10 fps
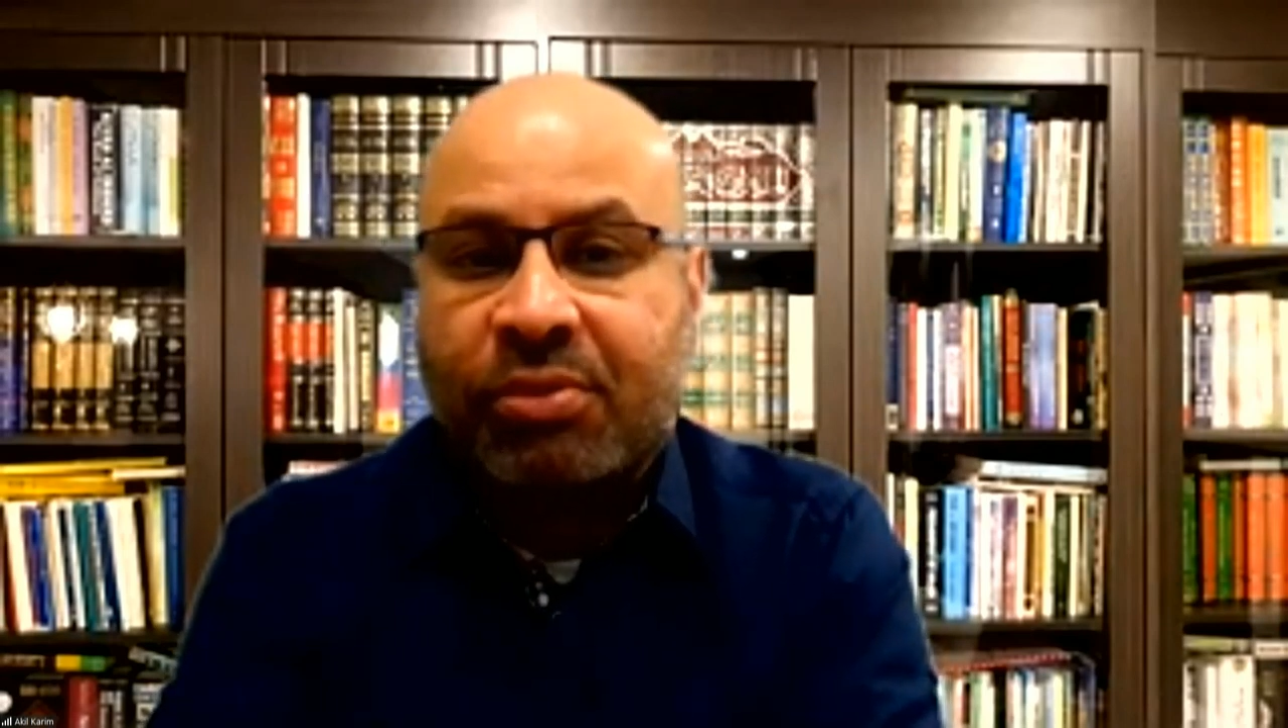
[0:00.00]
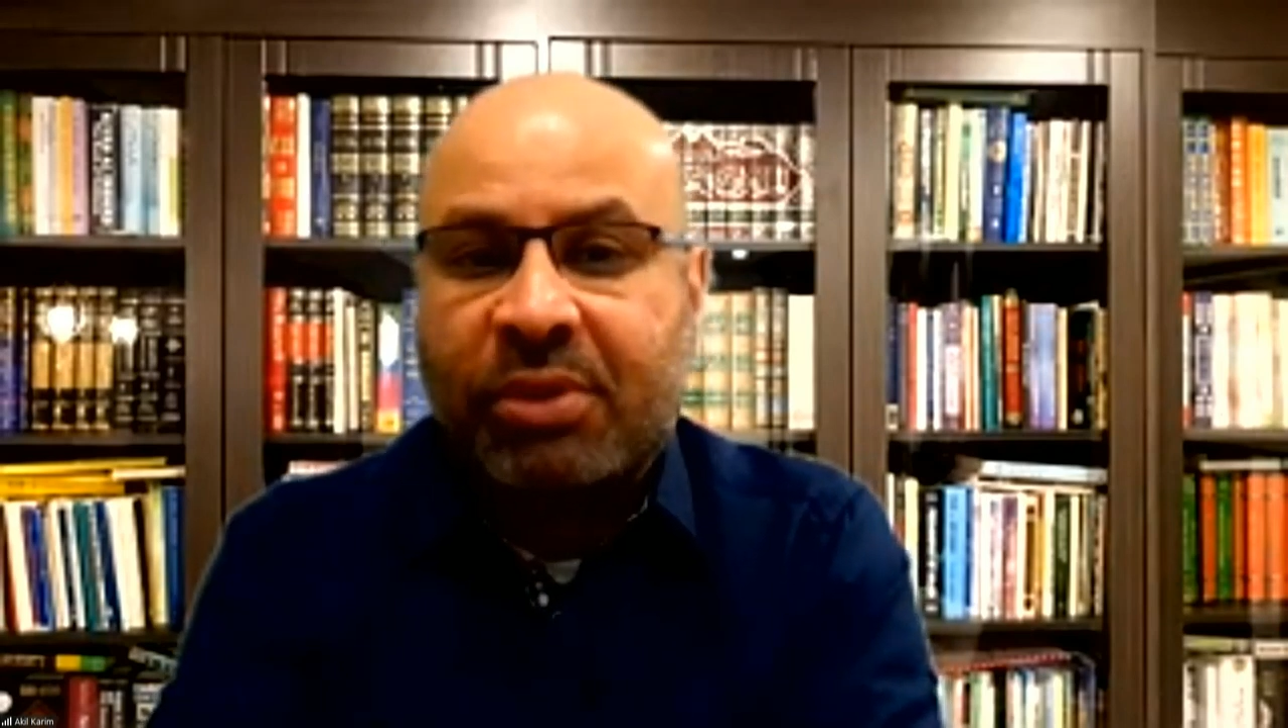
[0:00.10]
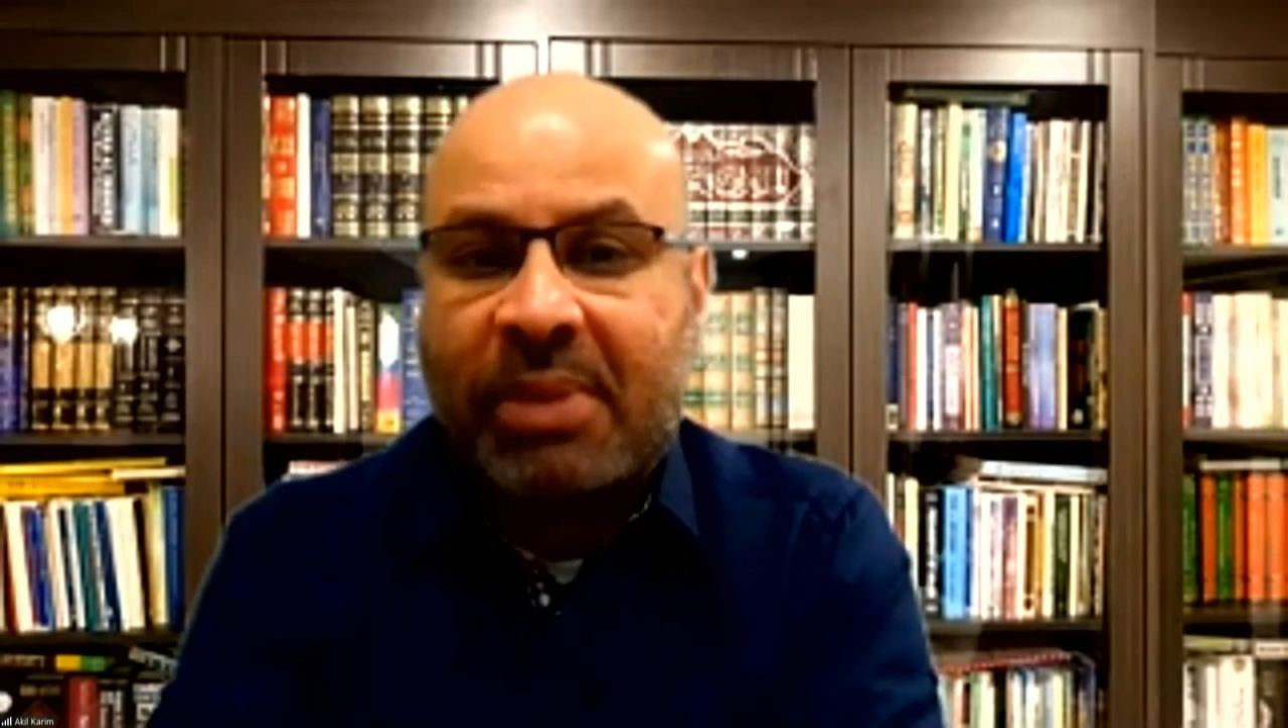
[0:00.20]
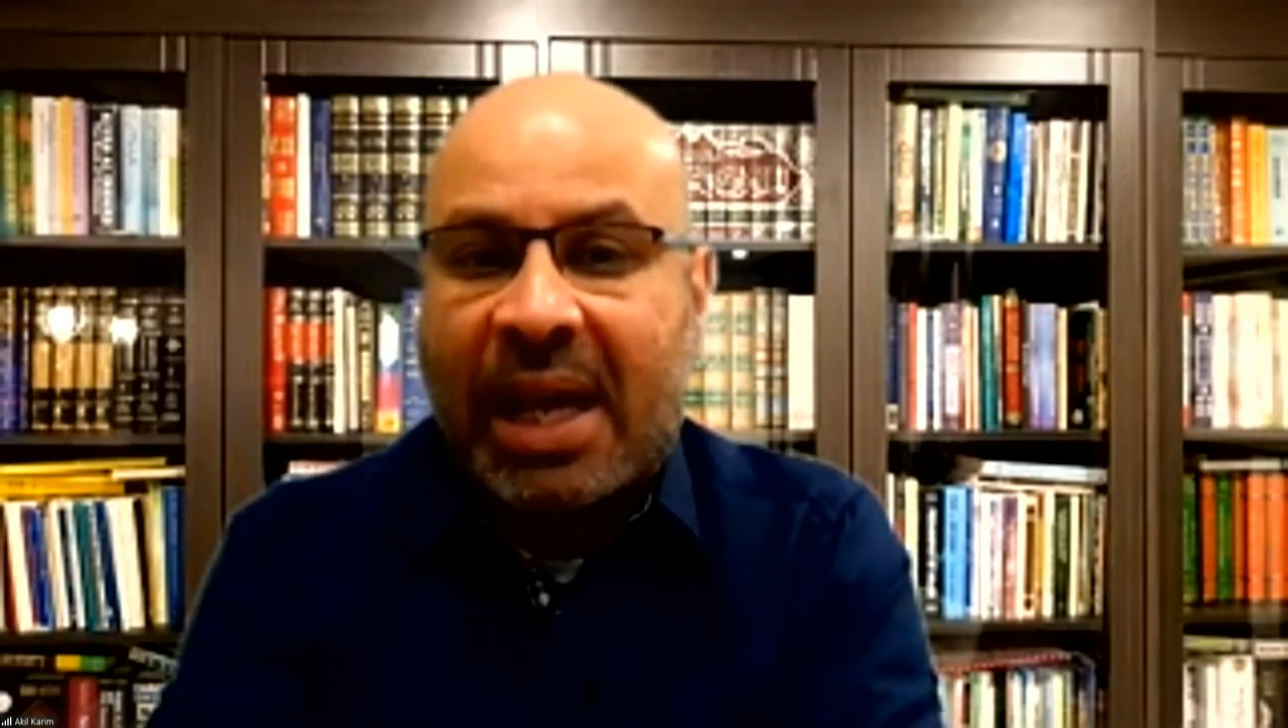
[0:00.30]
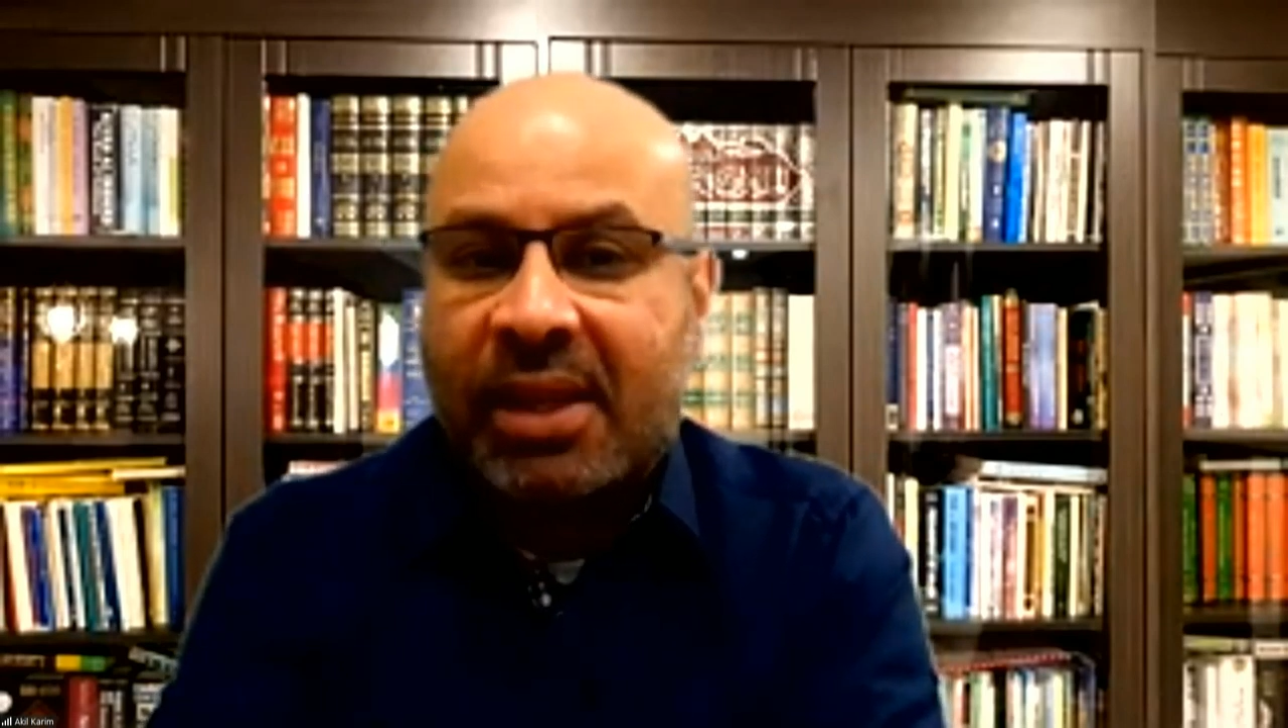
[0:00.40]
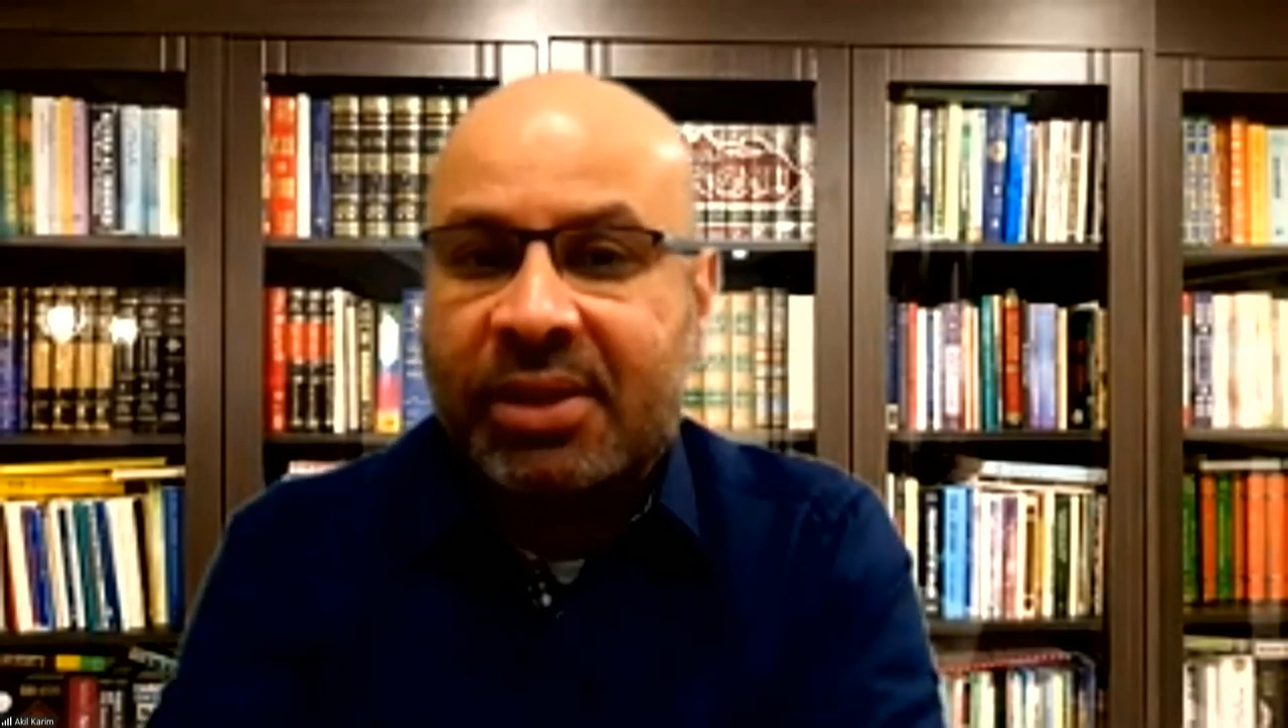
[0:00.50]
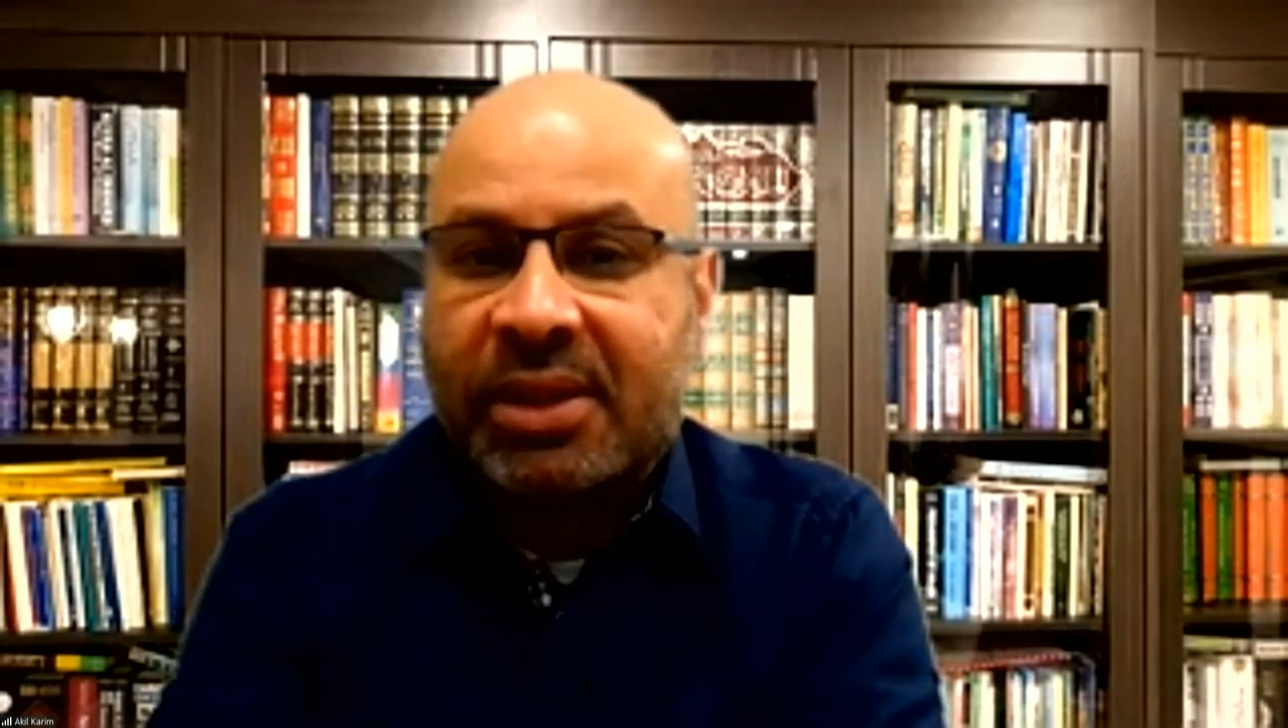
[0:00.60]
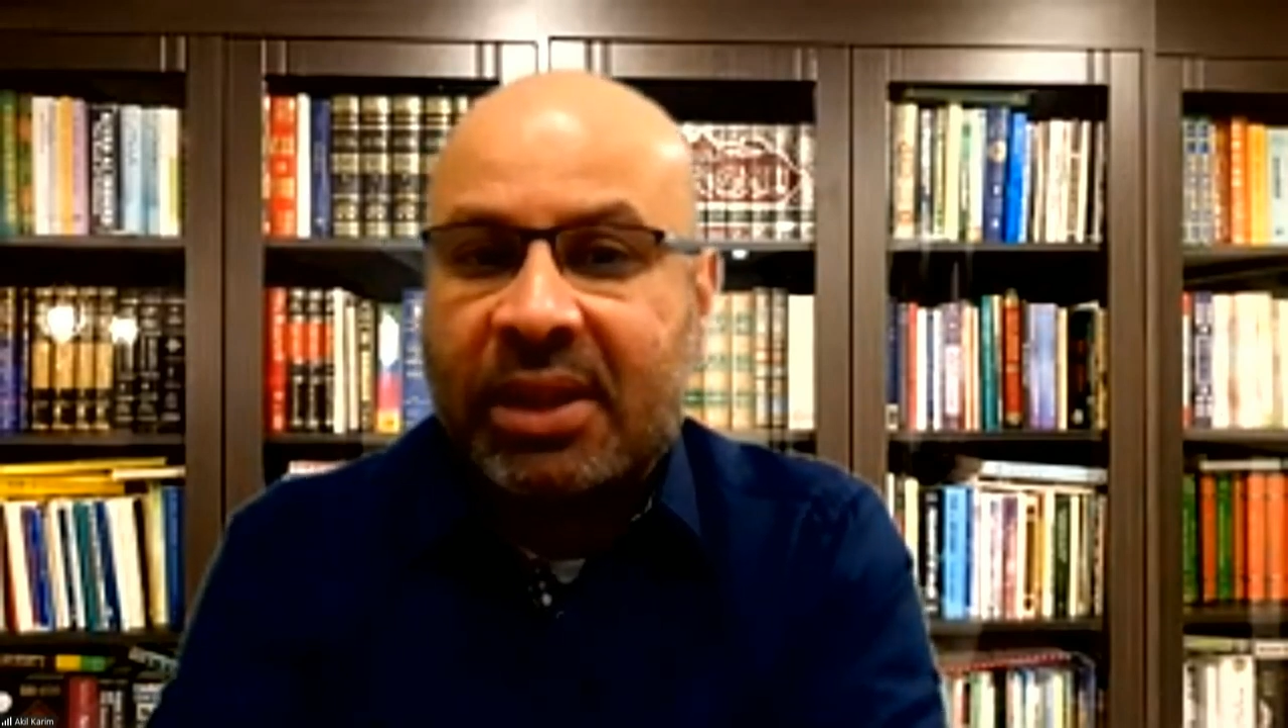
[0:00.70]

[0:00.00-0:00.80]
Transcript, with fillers: balancing